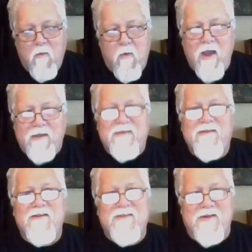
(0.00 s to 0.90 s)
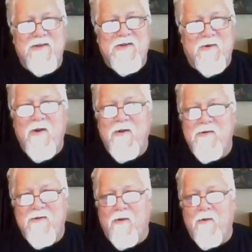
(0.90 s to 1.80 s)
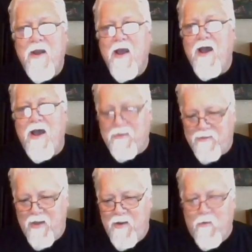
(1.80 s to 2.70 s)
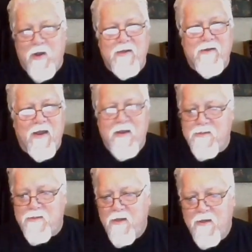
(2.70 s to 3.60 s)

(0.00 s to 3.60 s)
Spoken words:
What does the destroyer do? I'll tell you what he does.